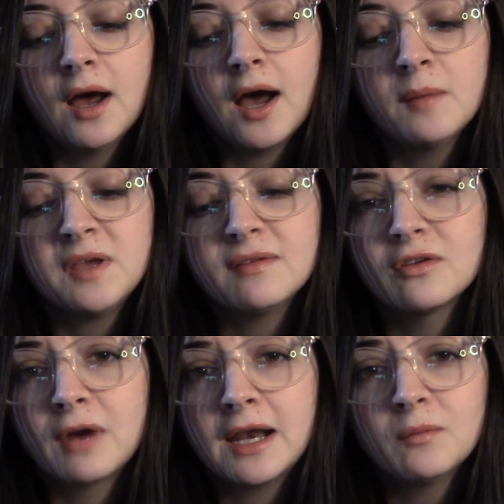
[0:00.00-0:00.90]
Um, even
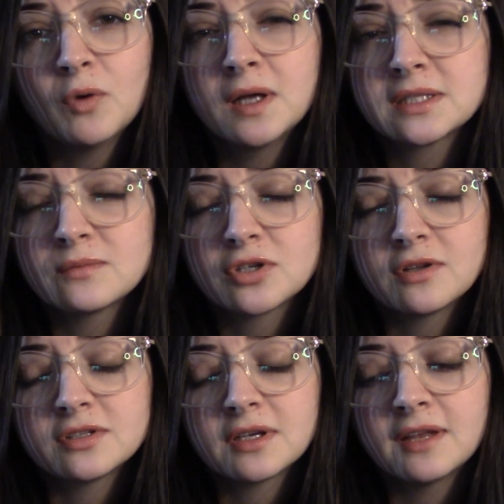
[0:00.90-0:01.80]
the random ones, I'm sure
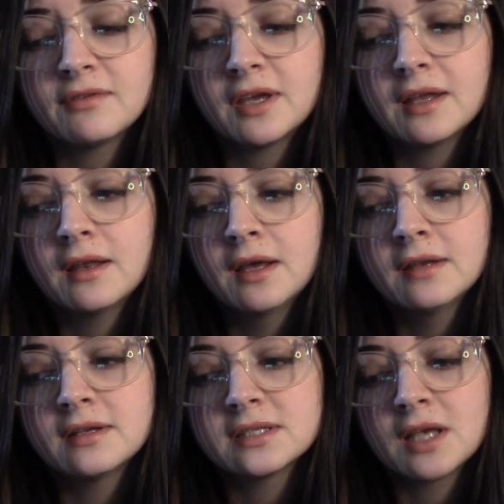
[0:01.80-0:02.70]
they're significant
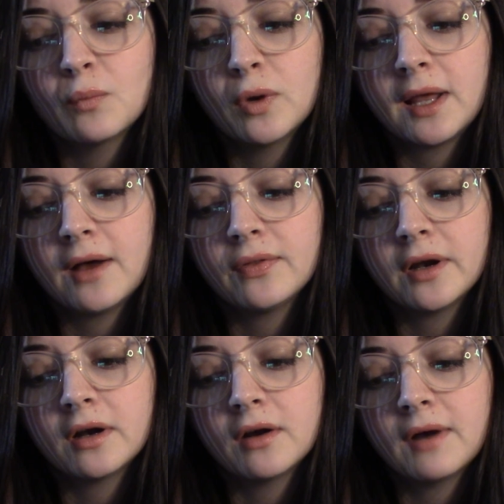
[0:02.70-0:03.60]
to someone out
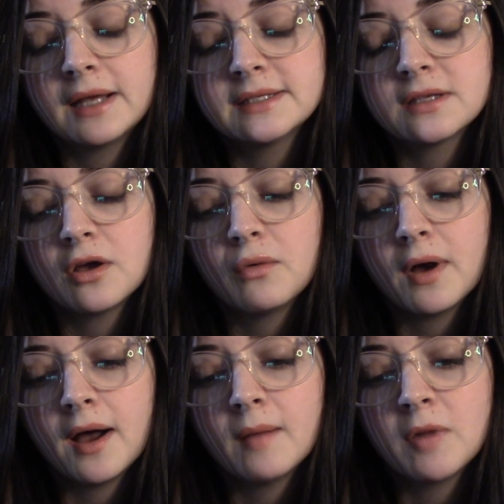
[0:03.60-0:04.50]
there. Alright,
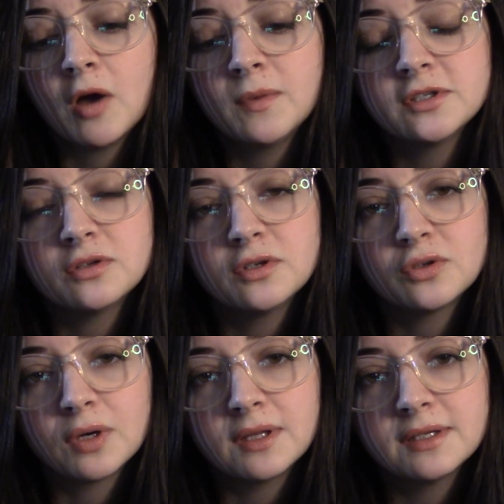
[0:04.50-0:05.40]
so um, I hope that you
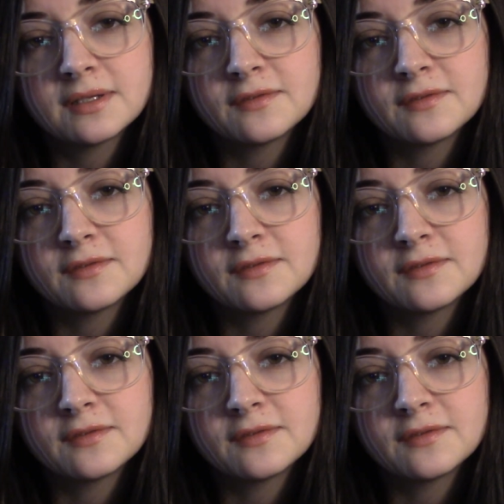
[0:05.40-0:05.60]
enjoyed this.